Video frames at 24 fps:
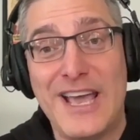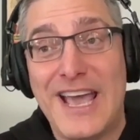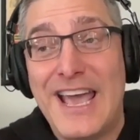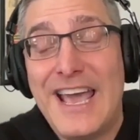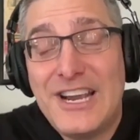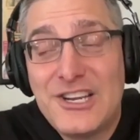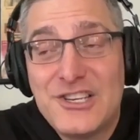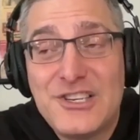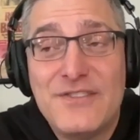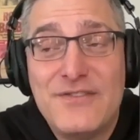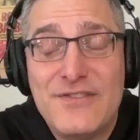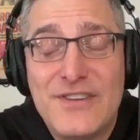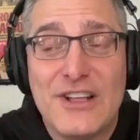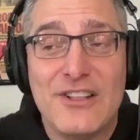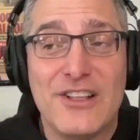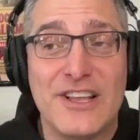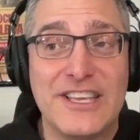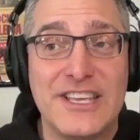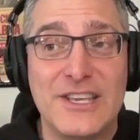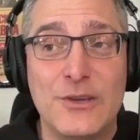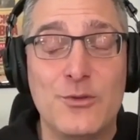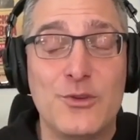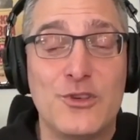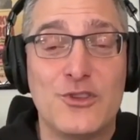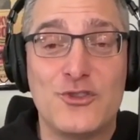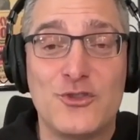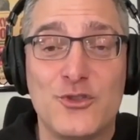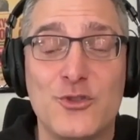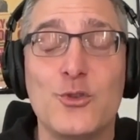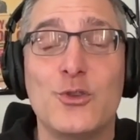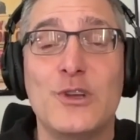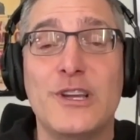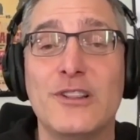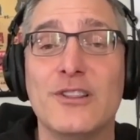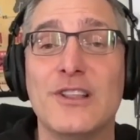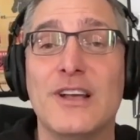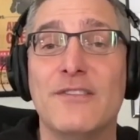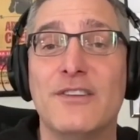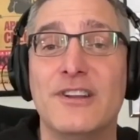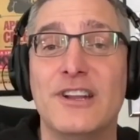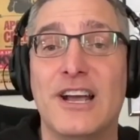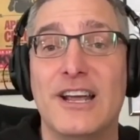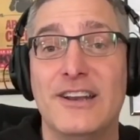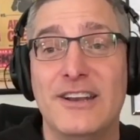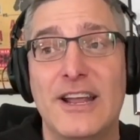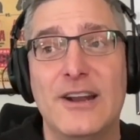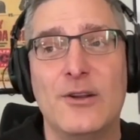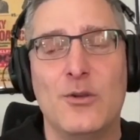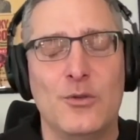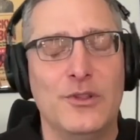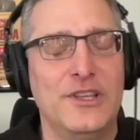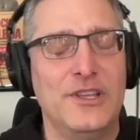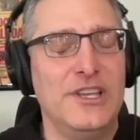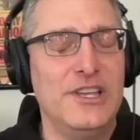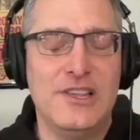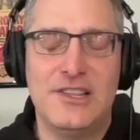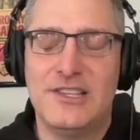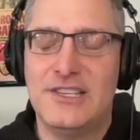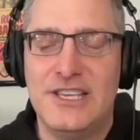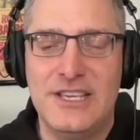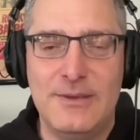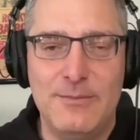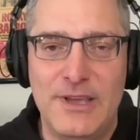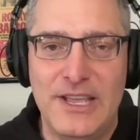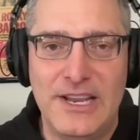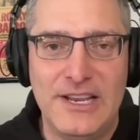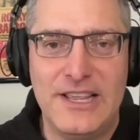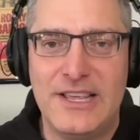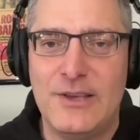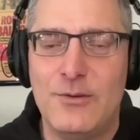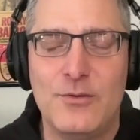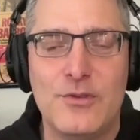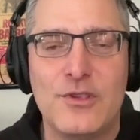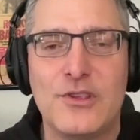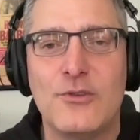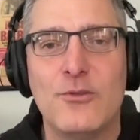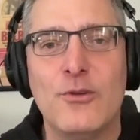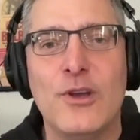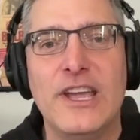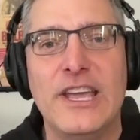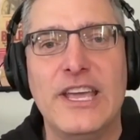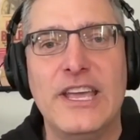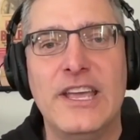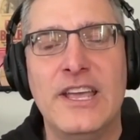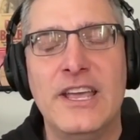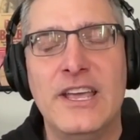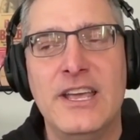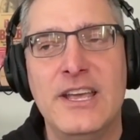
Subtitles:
I actually felt like he was truly loving on not only his teammates, he was great,